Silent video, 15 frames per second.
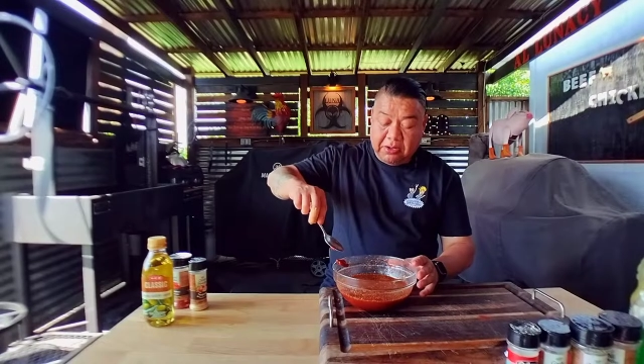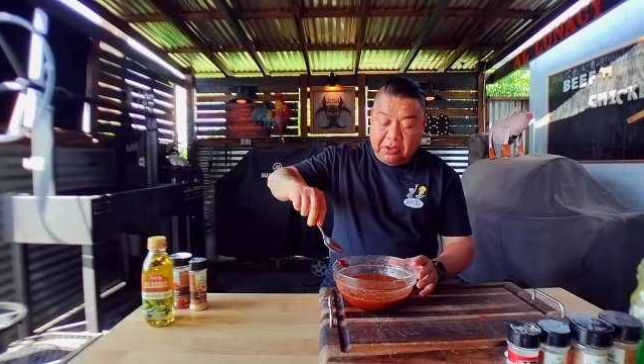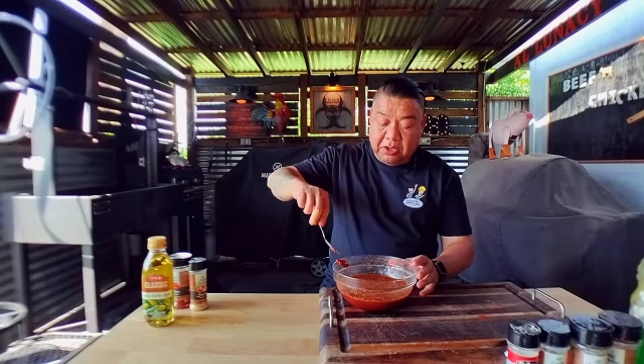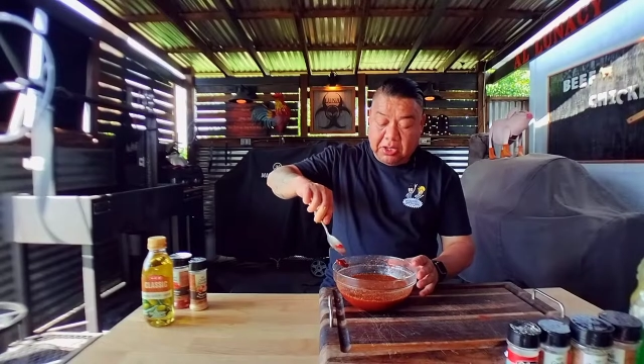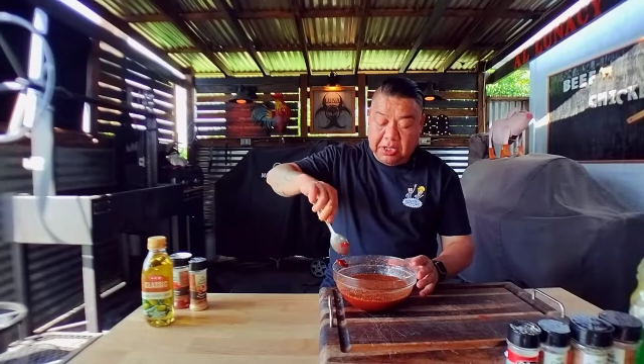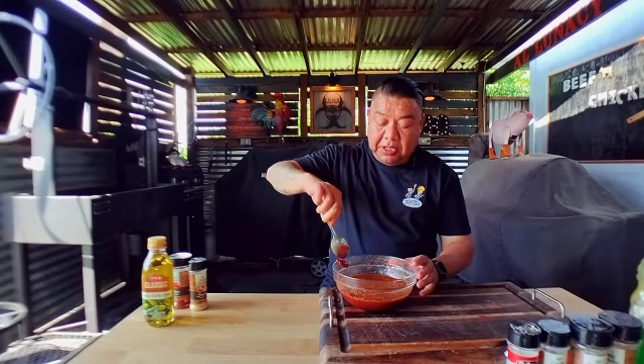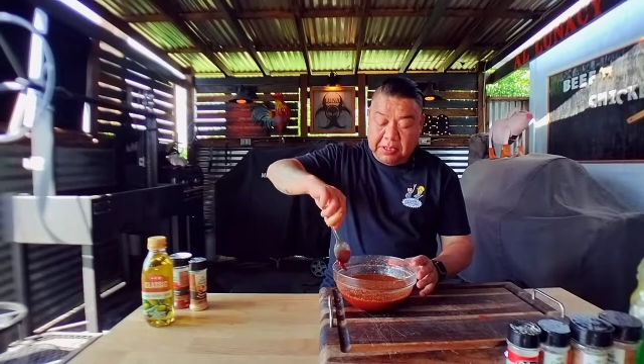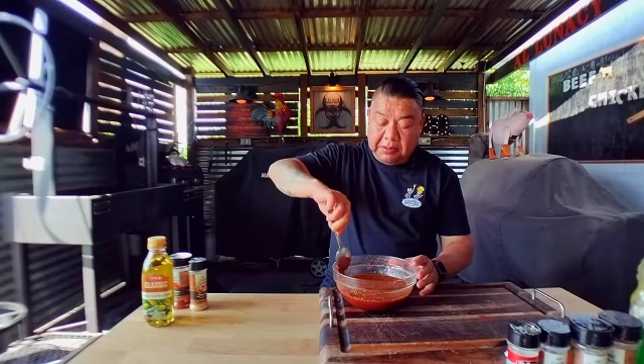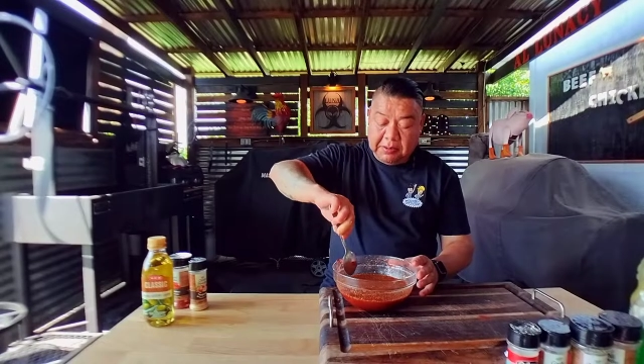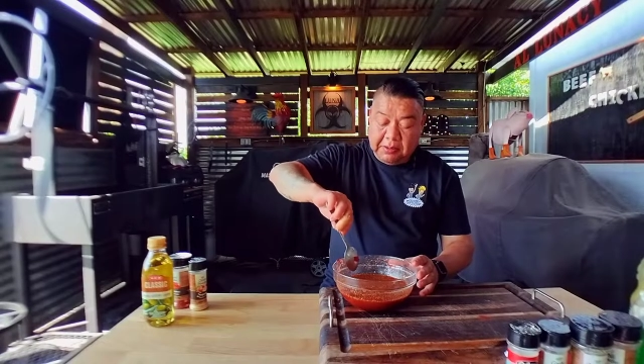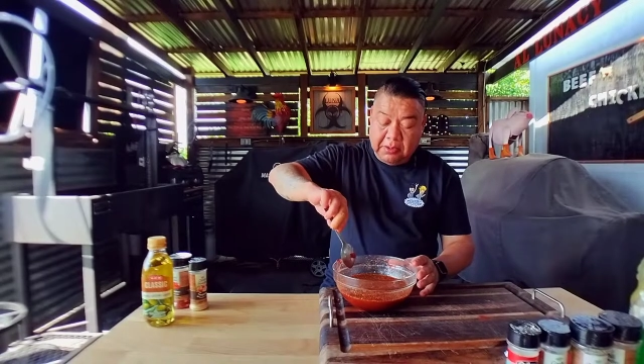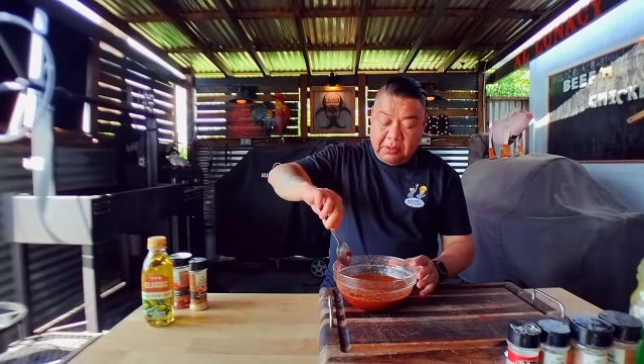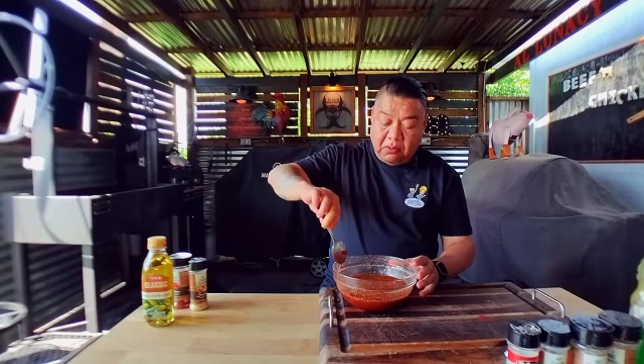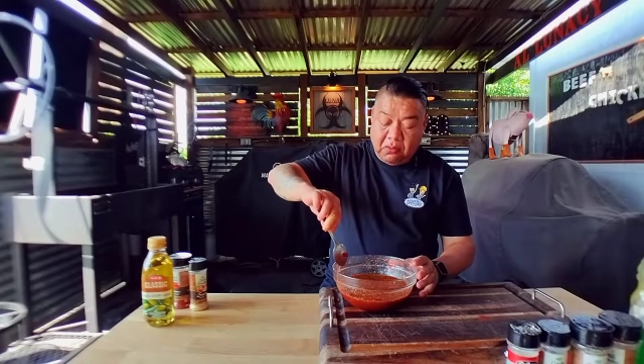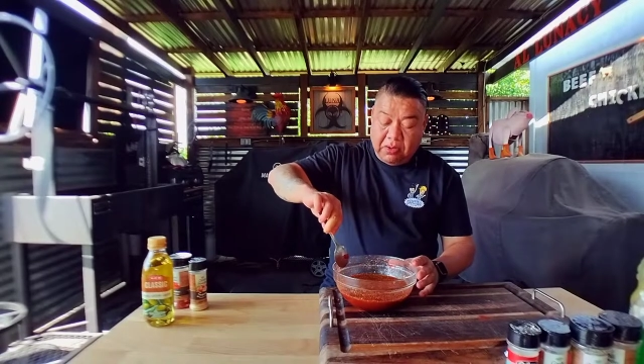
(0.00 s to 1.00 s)
good
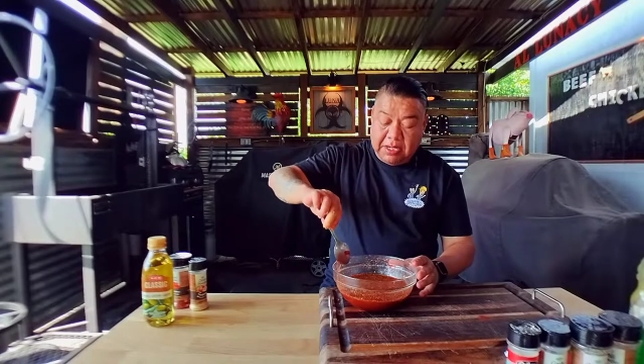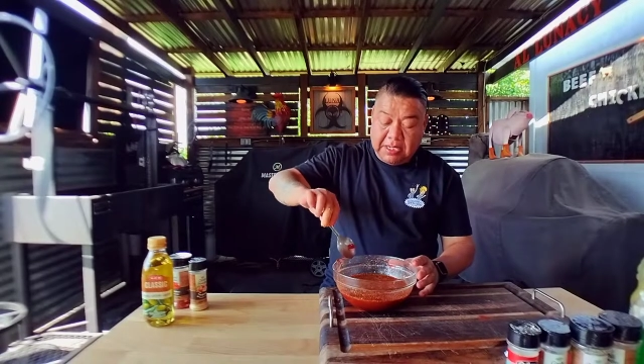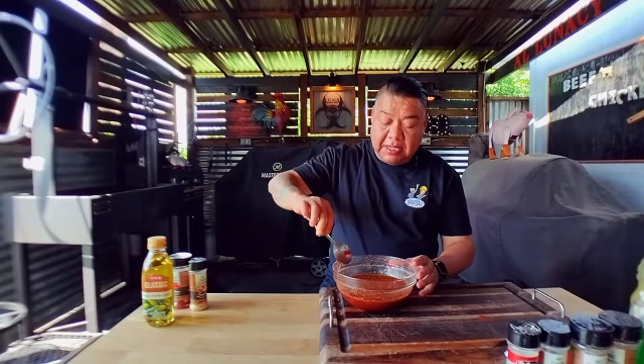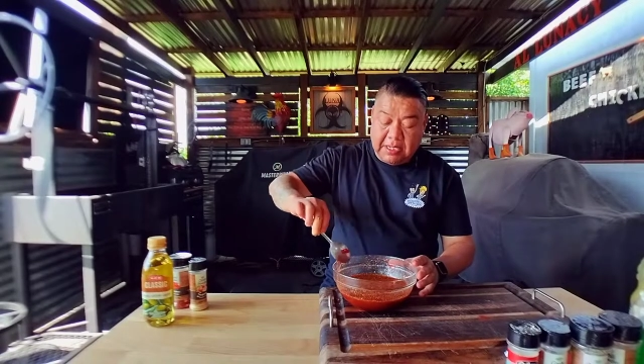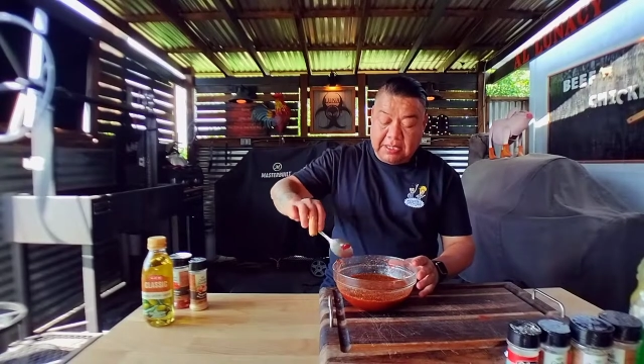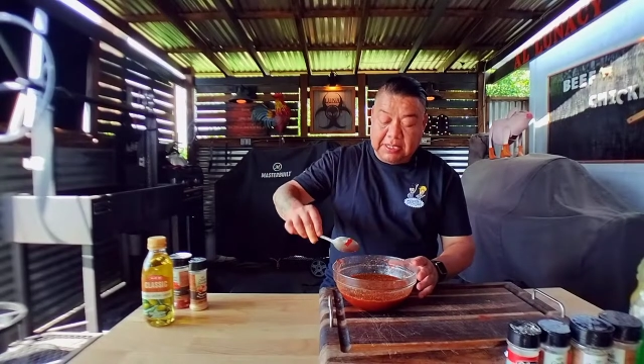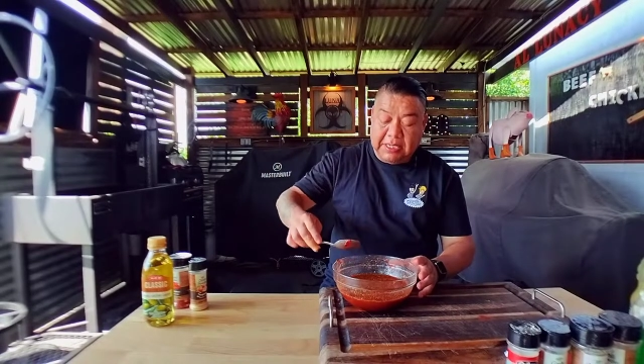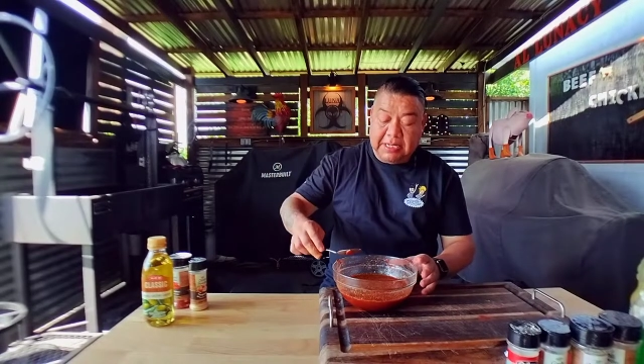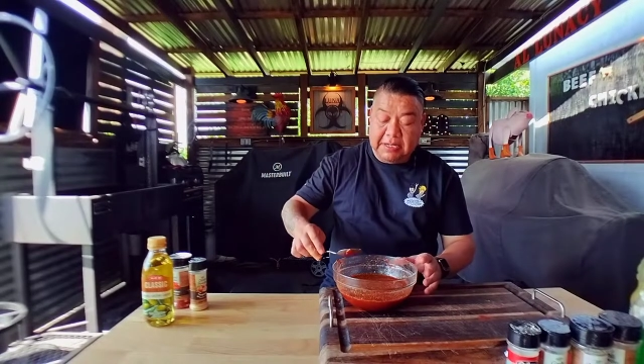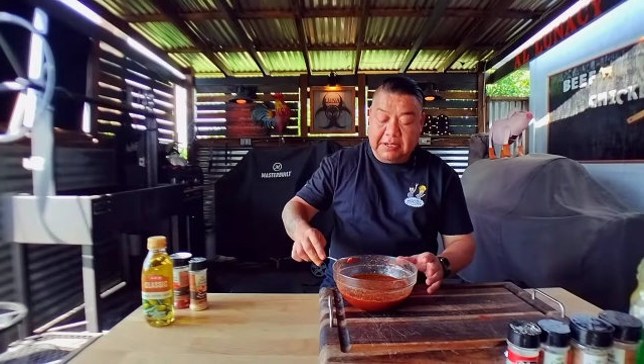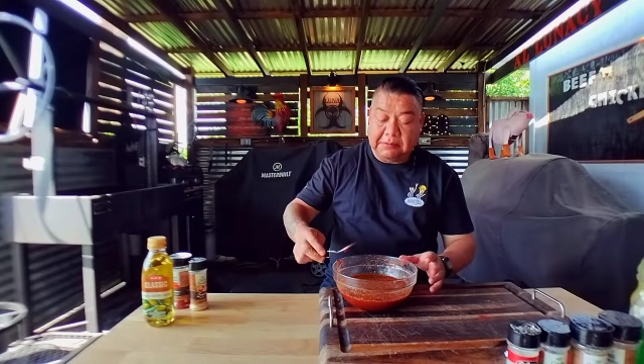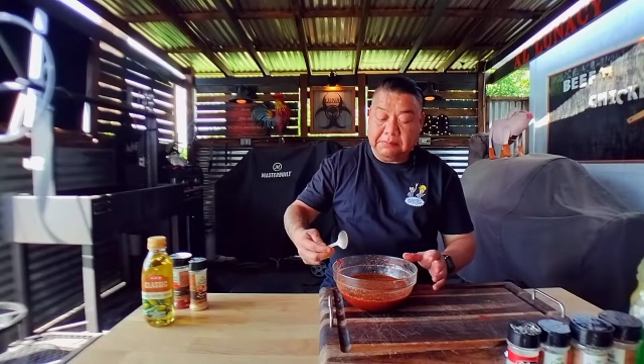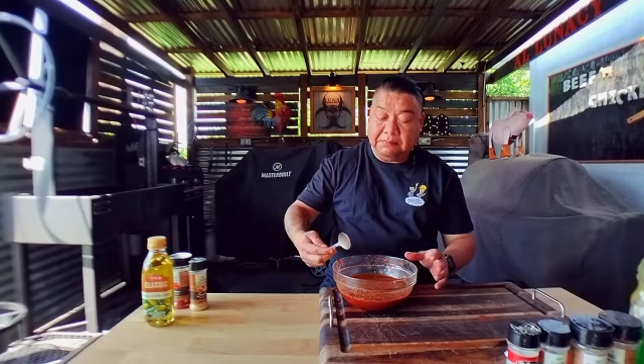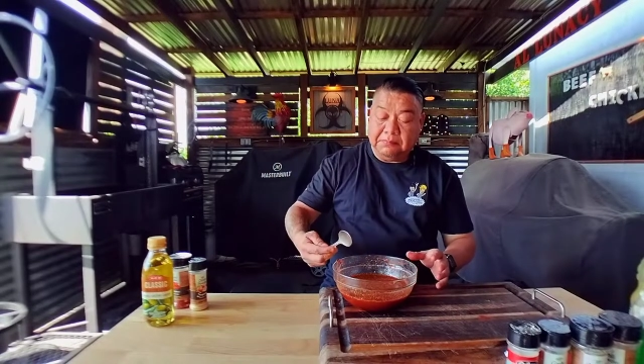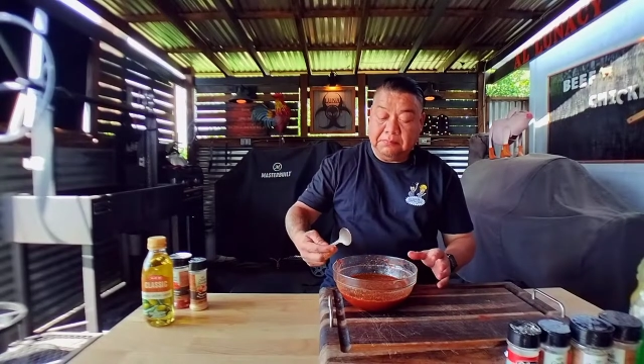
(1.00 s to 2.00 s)
red color here.